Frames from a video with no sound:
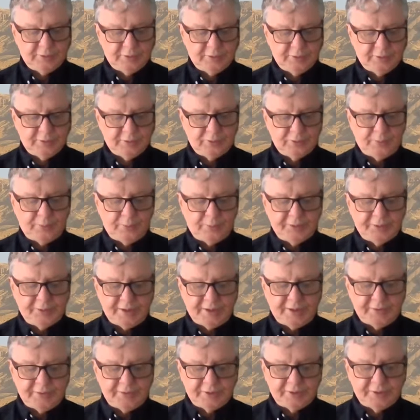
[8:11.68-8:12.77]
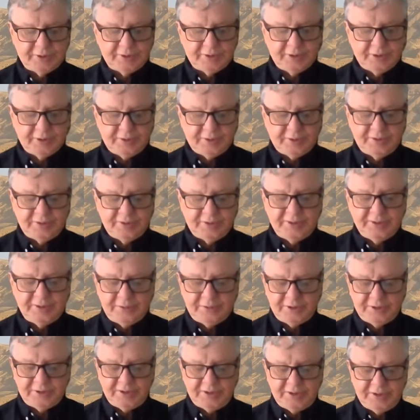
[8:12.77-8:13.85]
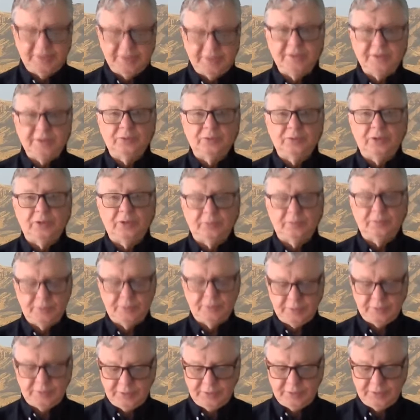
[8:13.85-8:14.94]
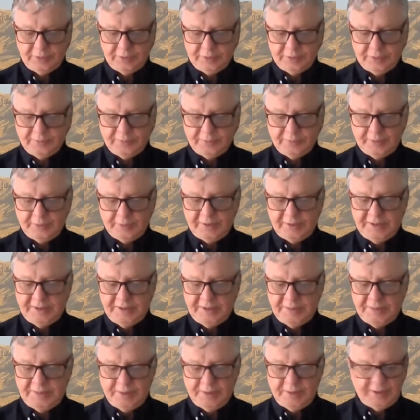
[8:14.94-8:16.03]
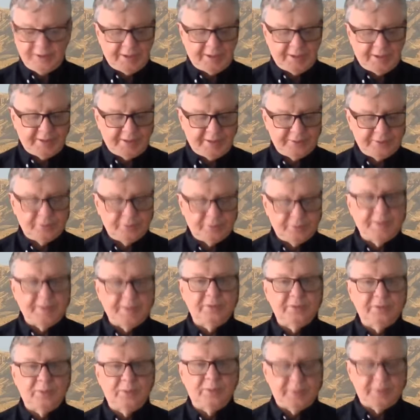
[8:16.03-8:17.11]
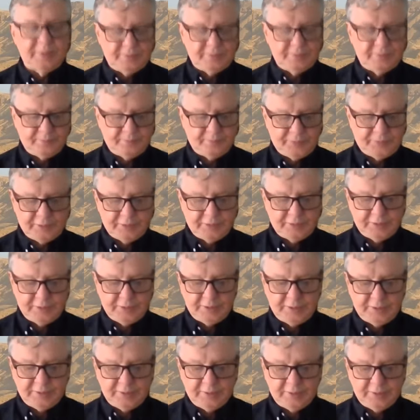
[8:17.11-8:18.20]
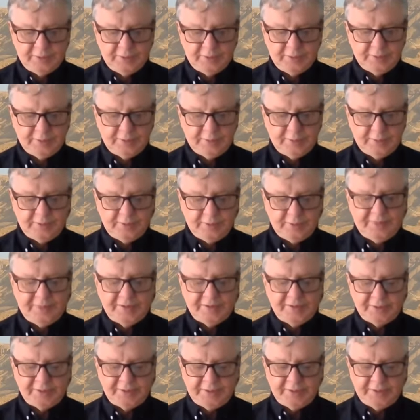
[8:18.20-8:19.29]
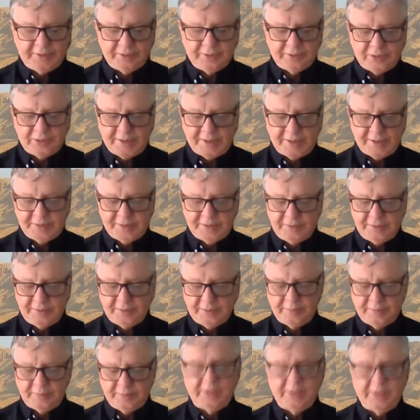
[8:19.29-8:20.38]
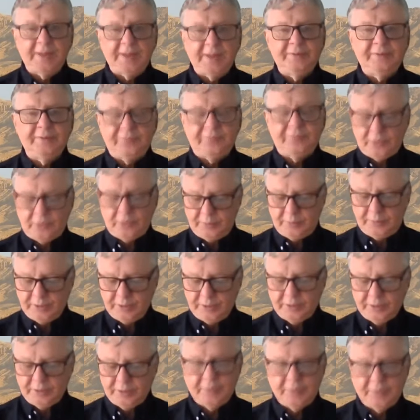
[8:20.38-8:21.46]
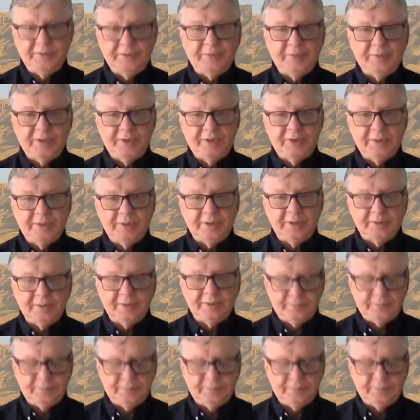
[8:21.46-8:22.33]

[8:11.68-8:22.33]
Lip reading: So Plotinus continued to teach in Rome, indeed being a light to men and women. He eventually contracted a malign form of diphtheria,